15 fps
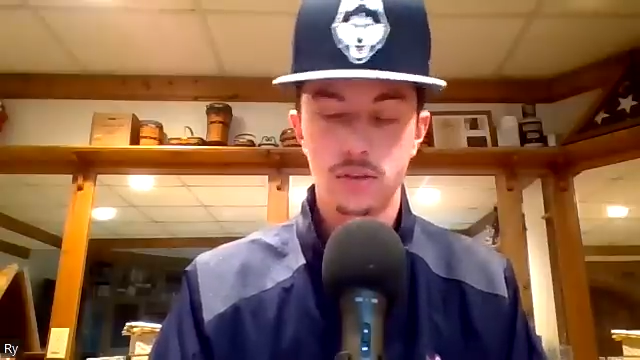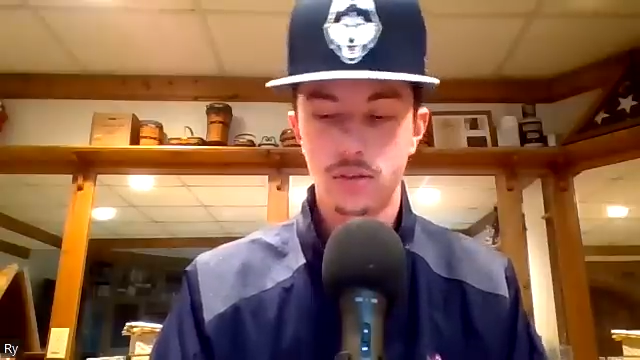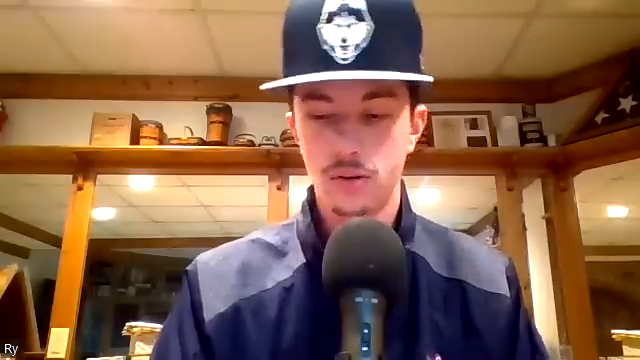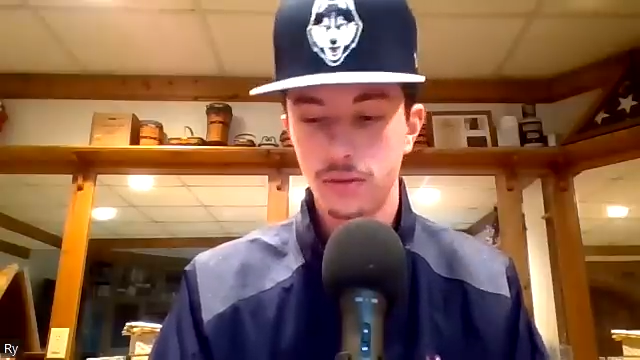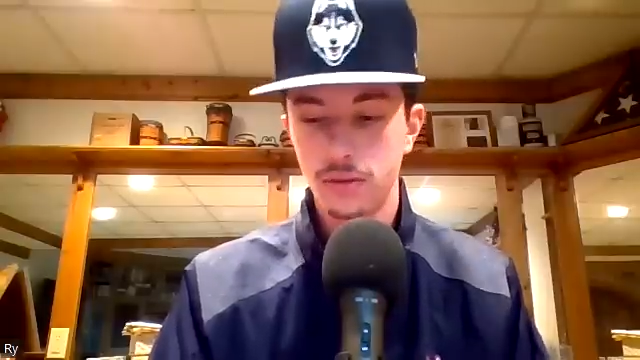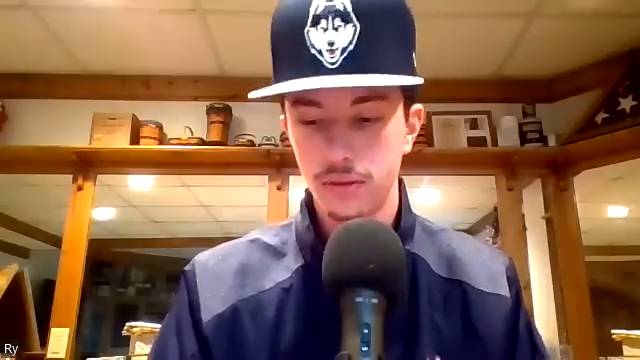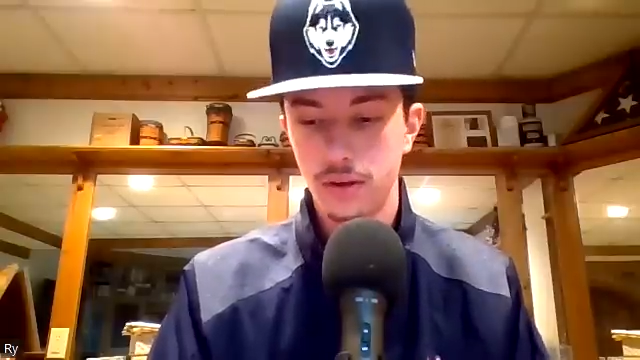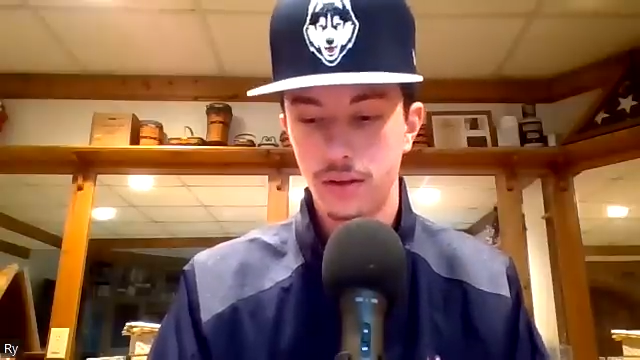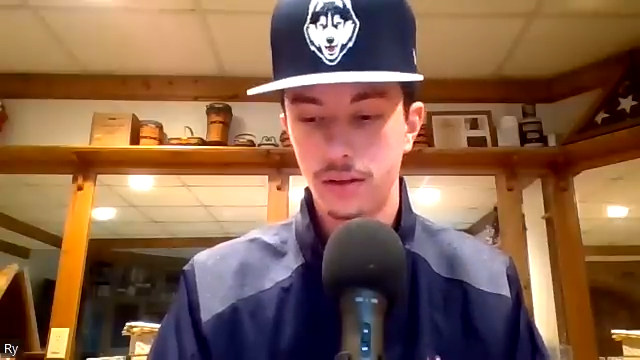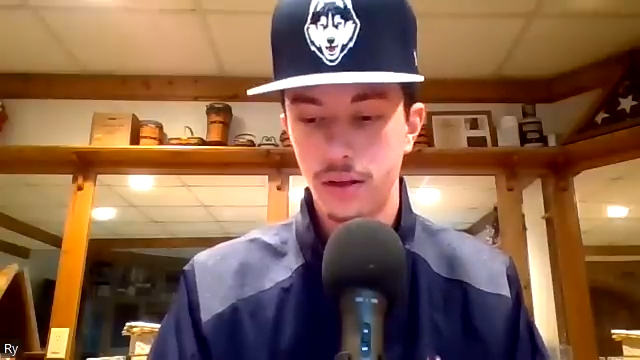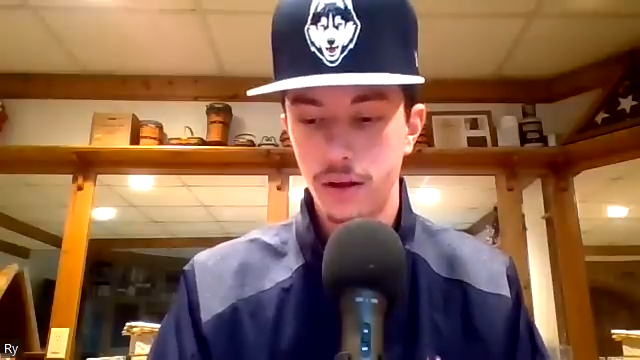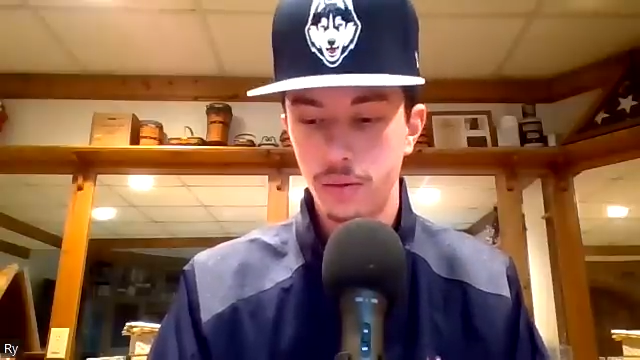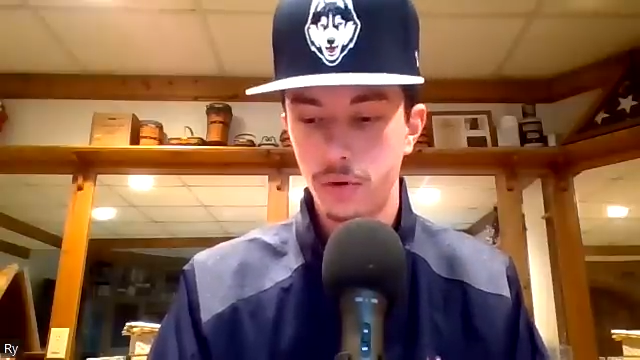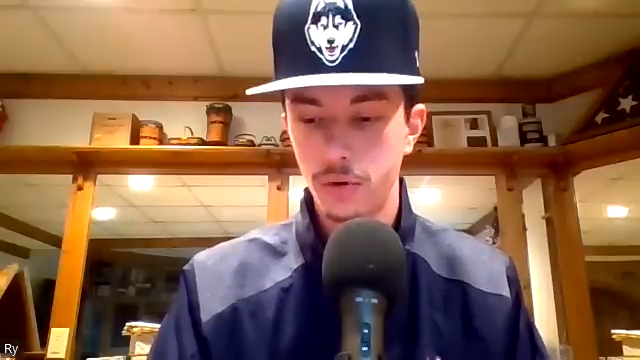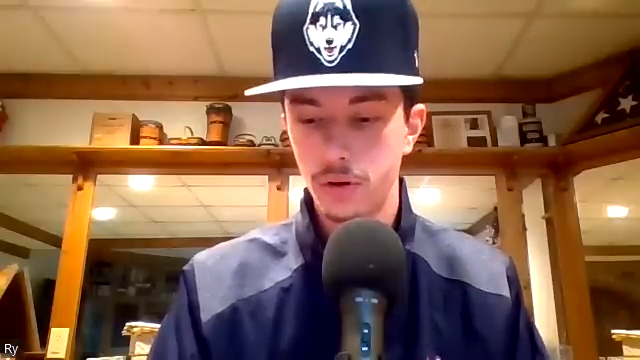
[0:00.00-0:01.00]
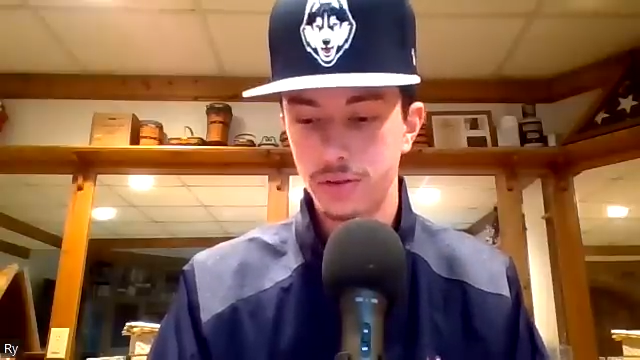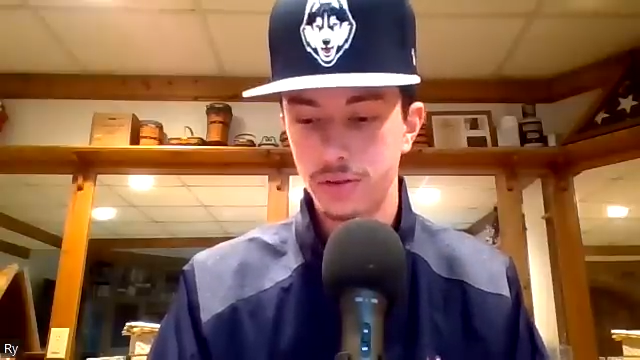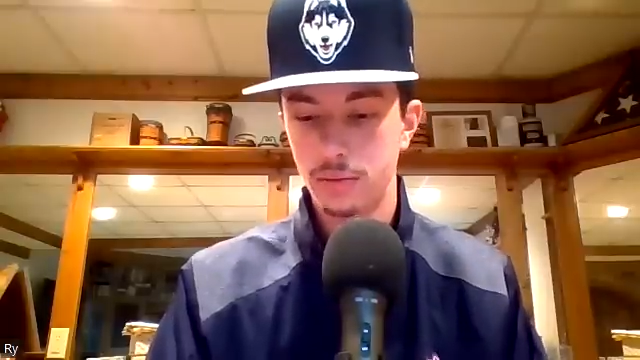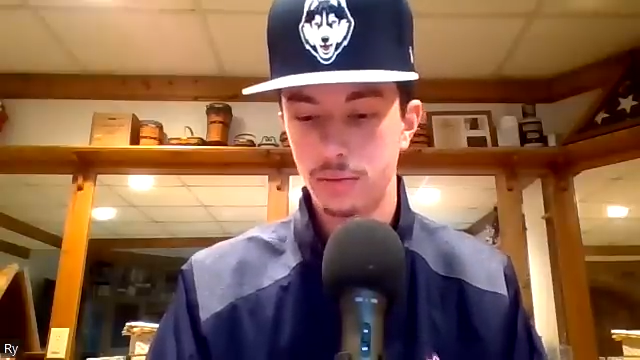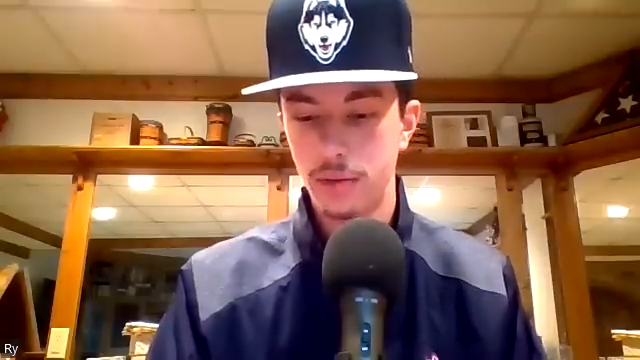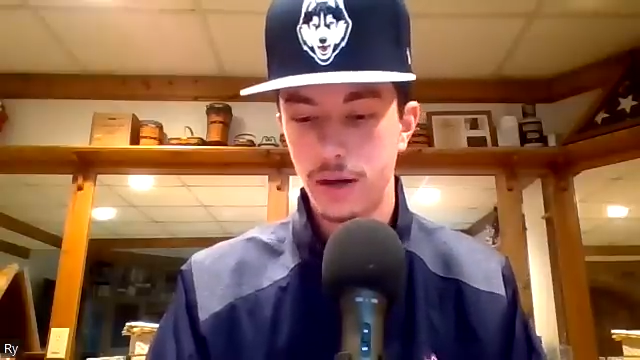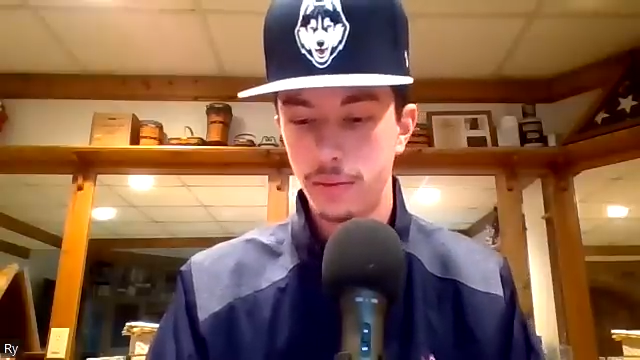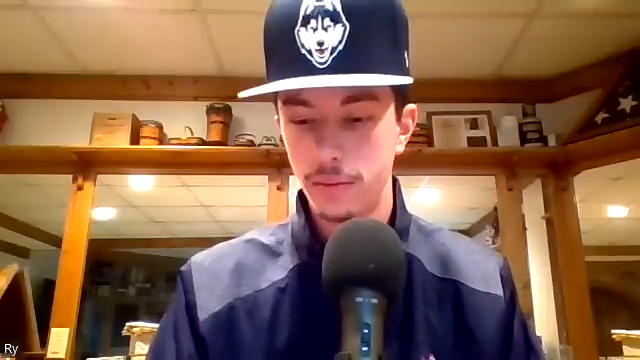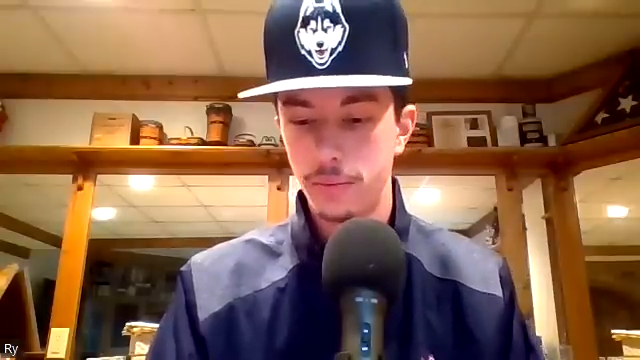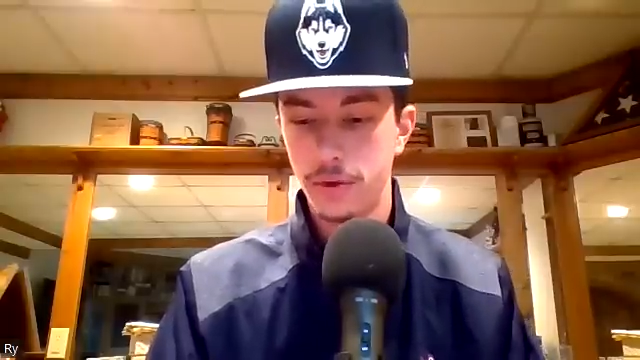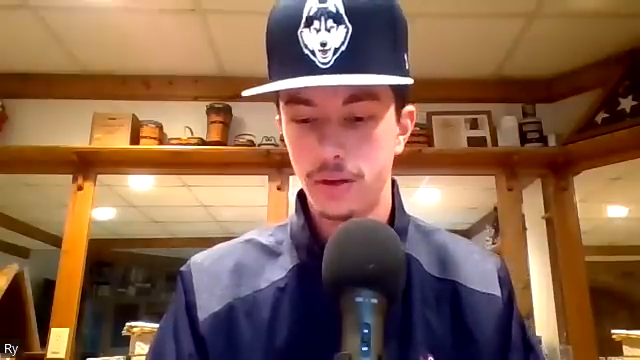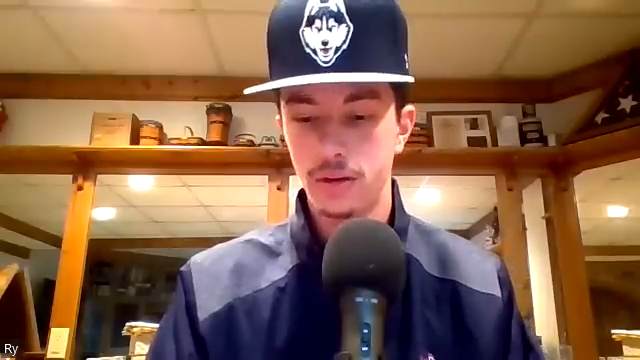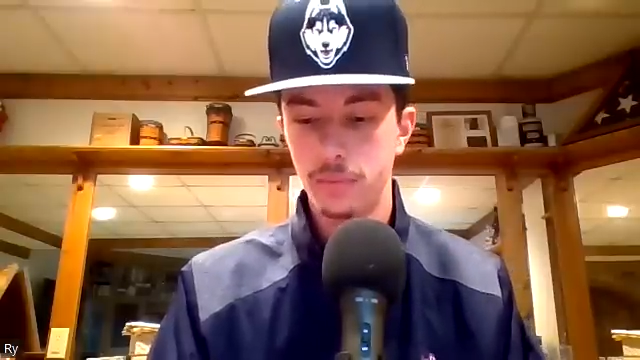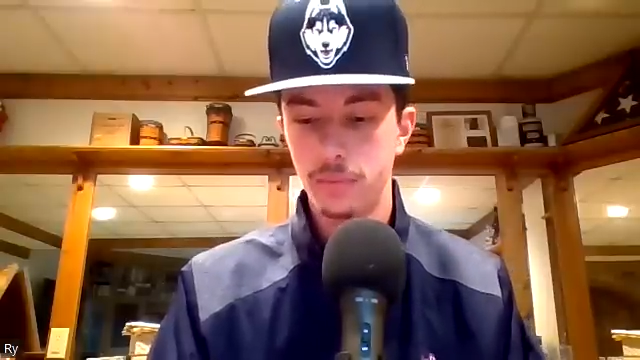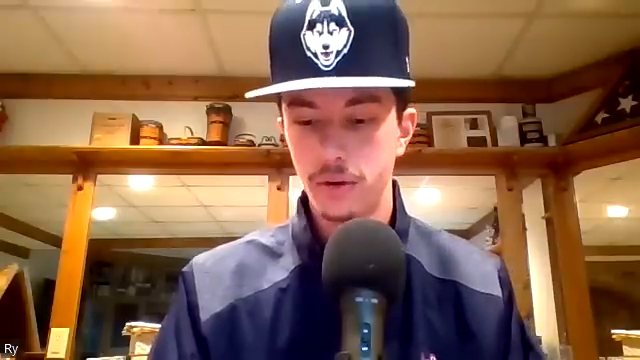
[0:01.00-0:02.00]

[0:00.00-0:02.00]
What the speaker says: certainly a lot worse, in my opinion.